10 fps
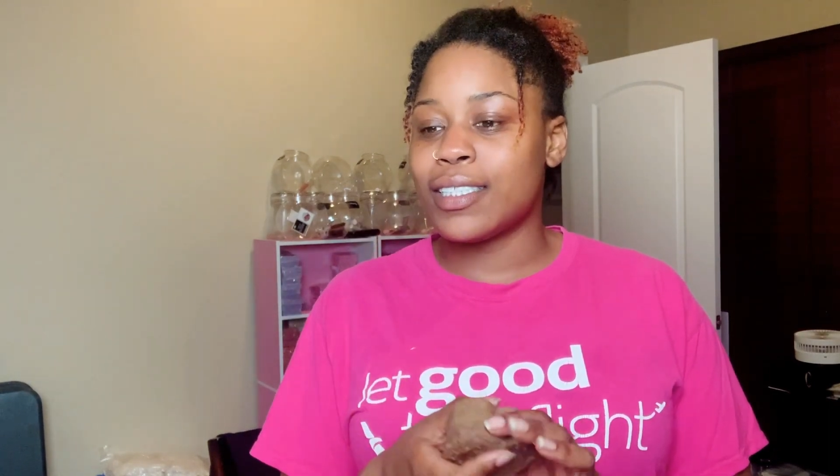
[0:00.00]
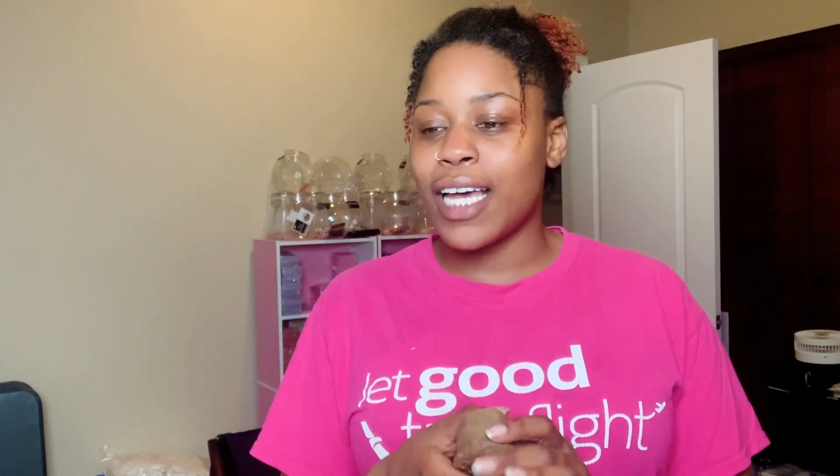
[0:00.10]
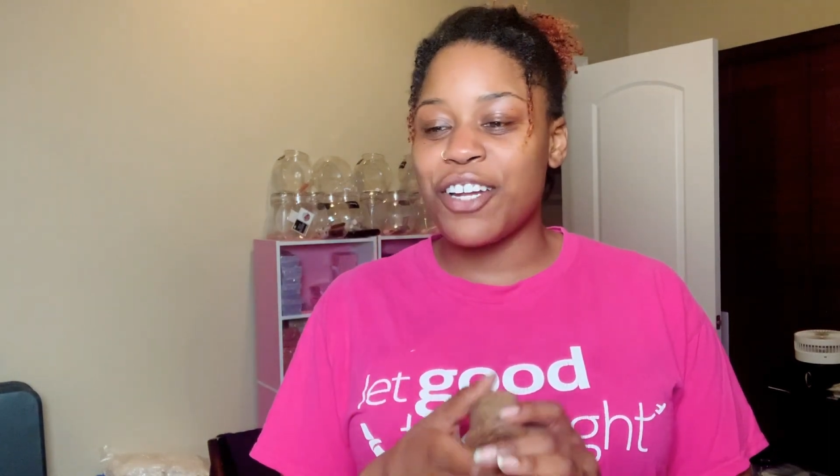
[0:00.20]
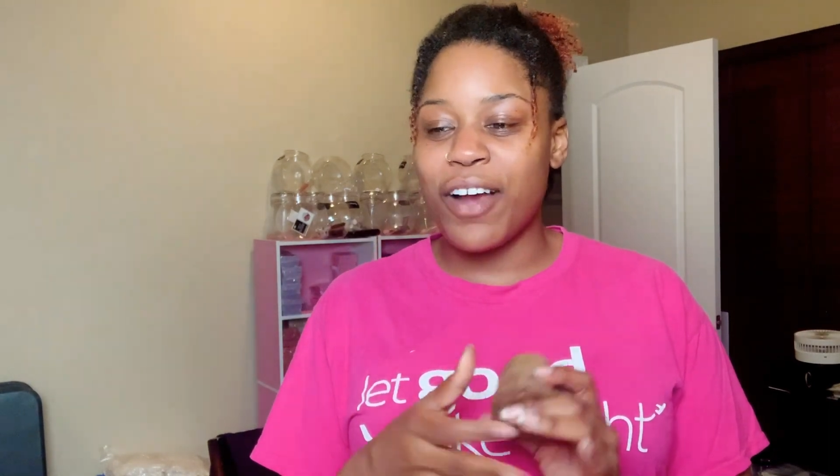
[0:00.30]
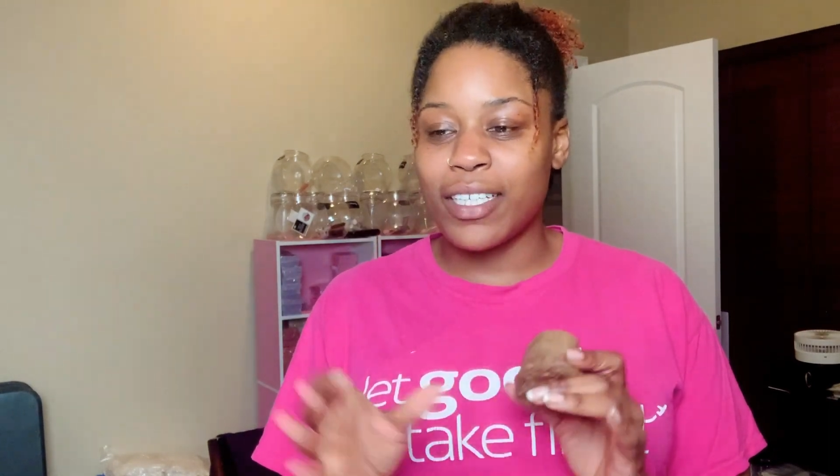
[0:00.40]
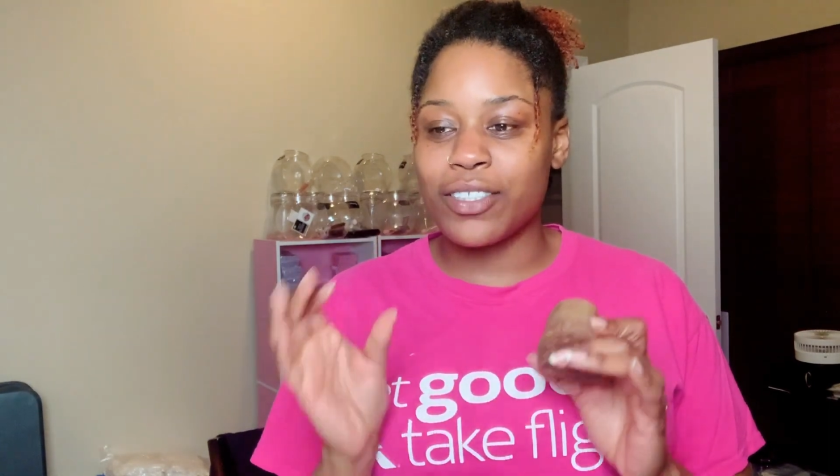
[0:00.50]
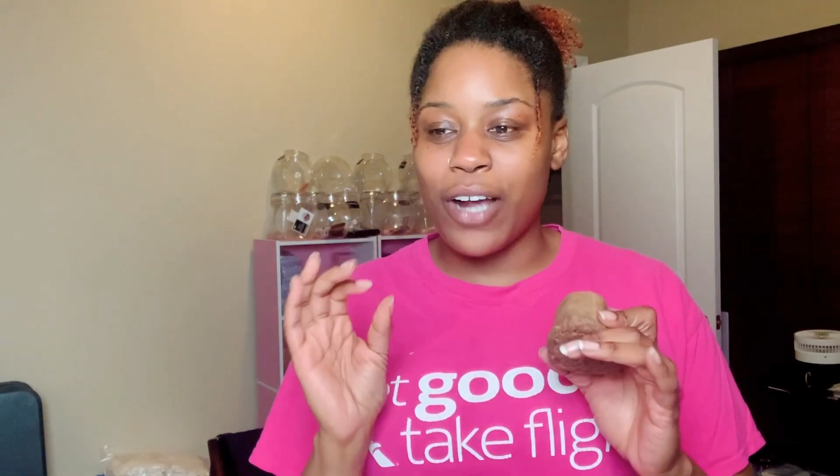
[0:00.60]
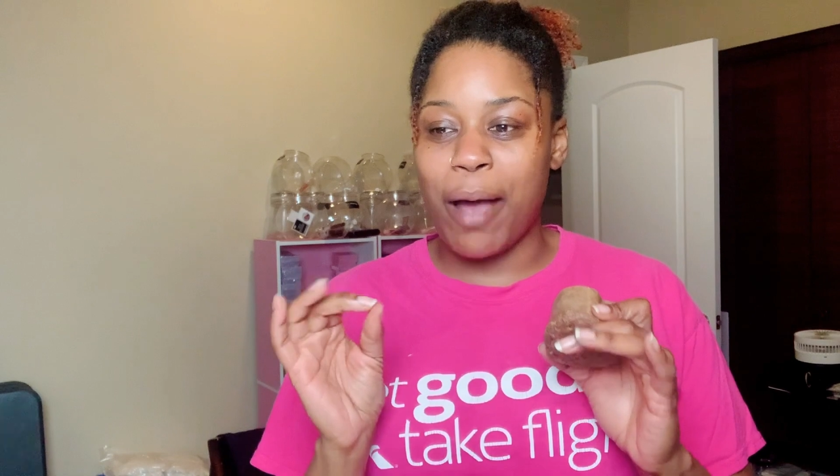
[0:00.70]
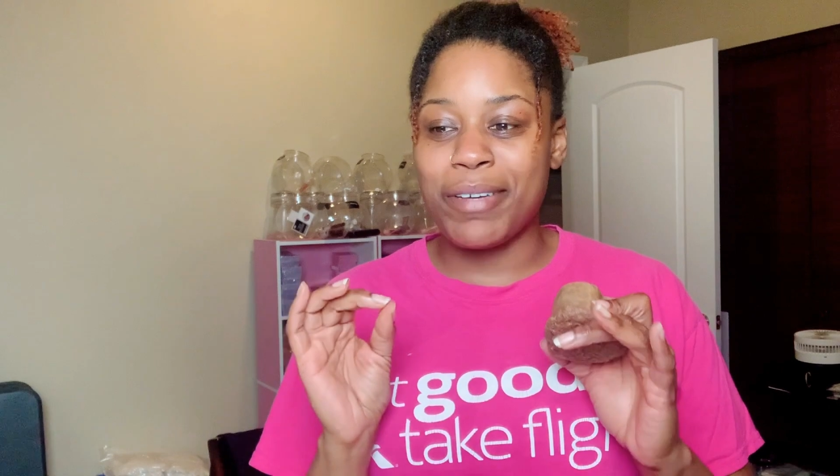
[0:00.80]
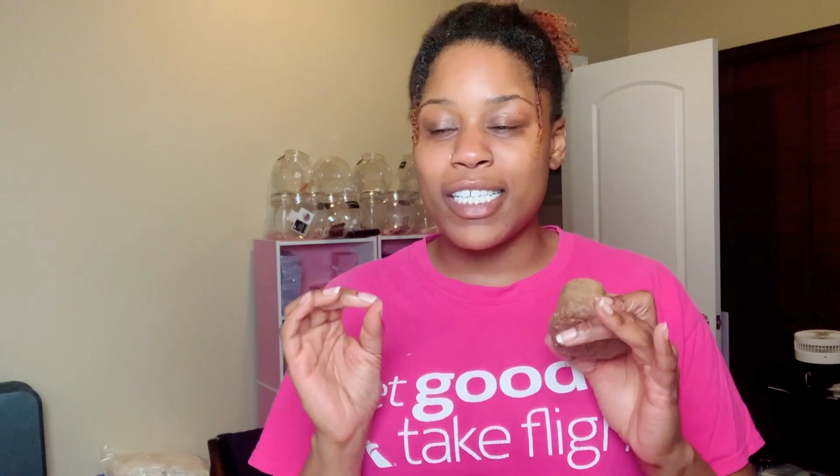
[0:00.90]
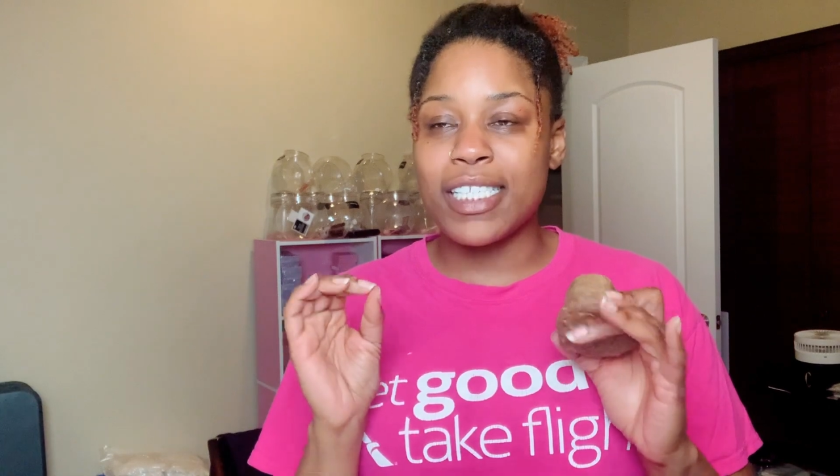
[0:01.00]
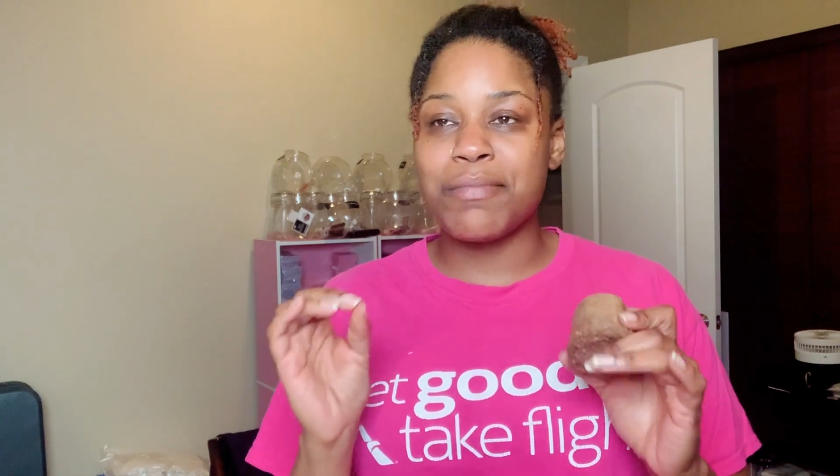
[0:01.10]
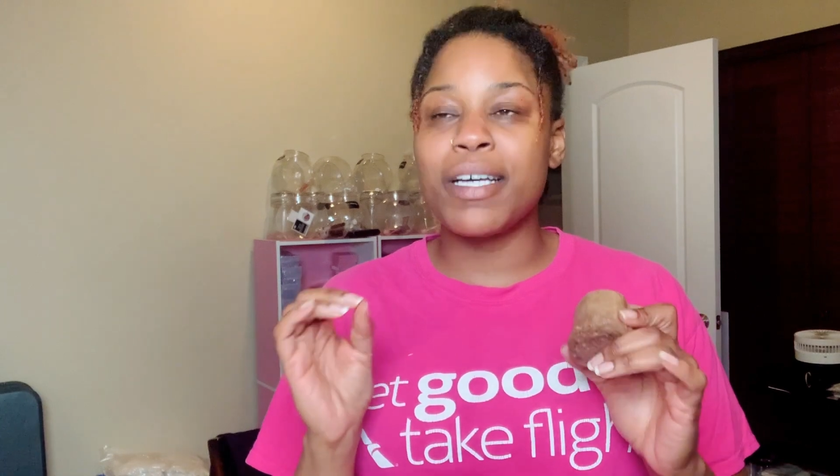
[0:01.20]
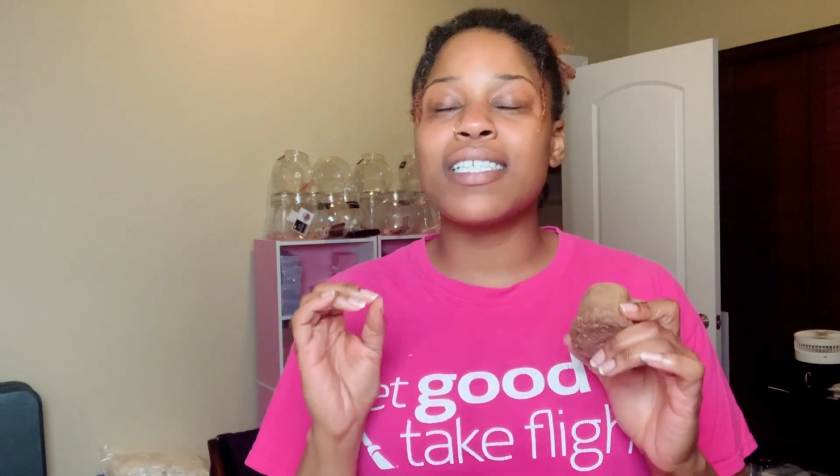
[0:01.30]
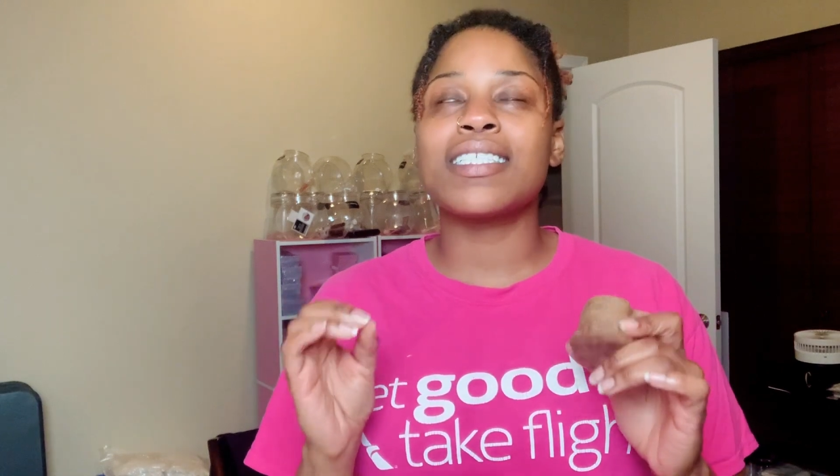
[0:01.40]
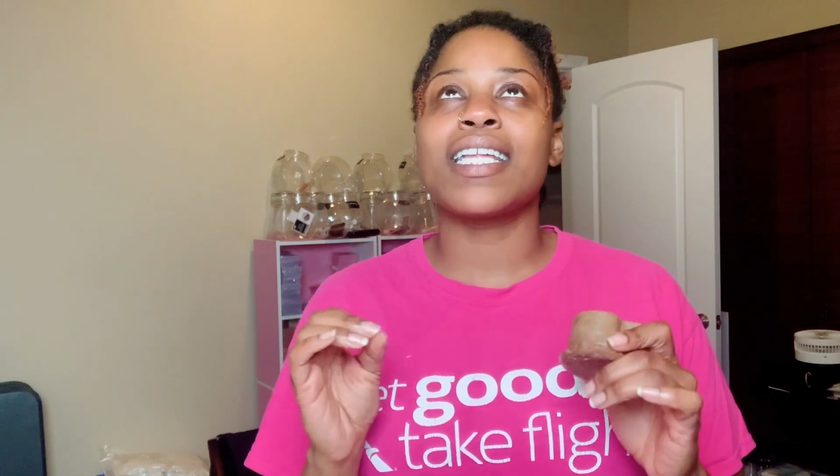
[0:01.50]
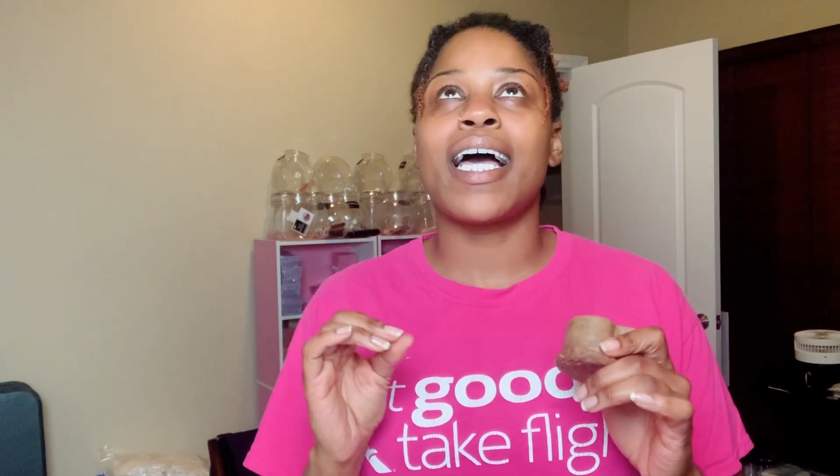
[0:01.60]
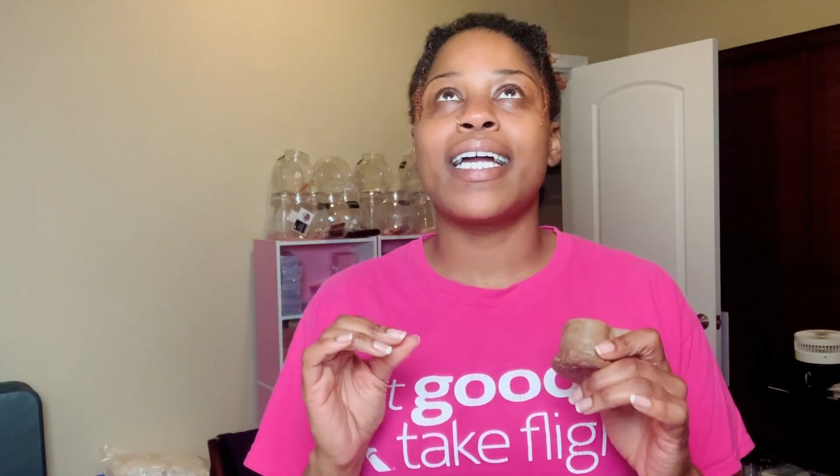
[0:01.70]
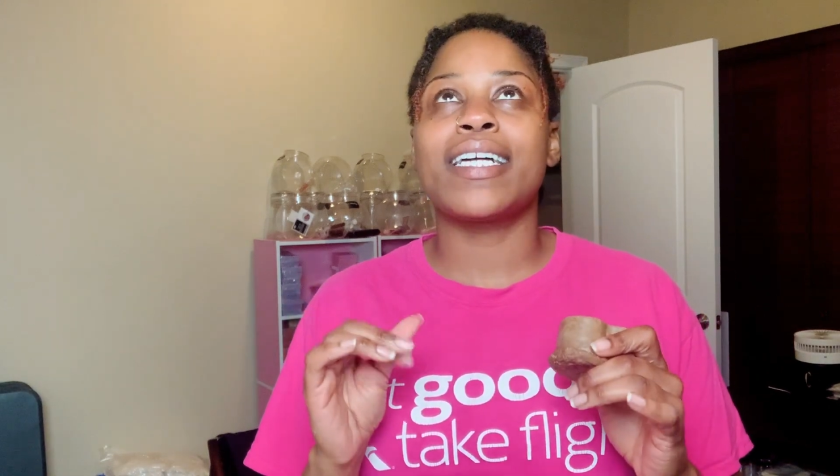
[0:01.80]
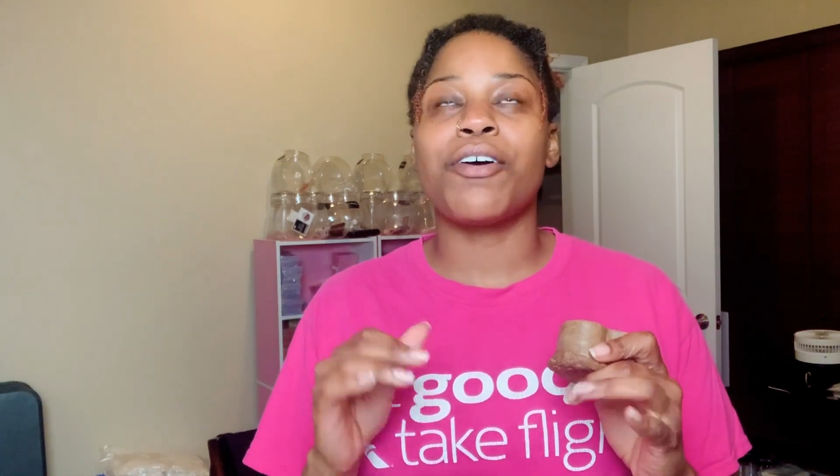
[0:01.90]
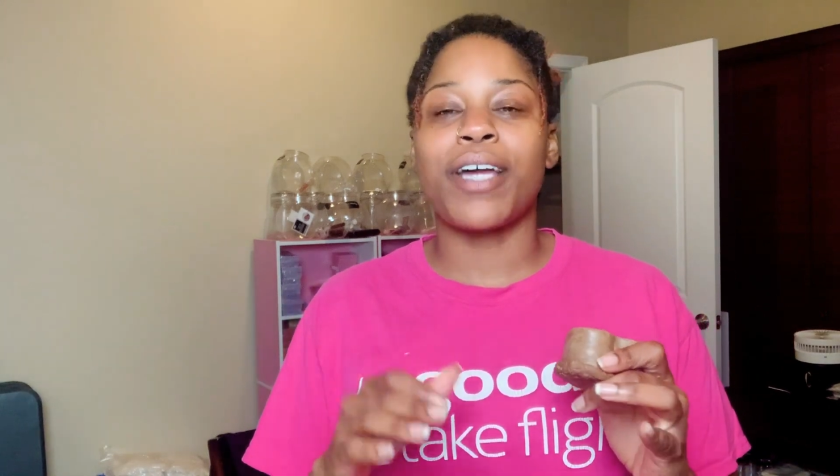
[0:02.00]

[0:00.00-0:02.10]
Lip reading: how do I describe it? It smells like,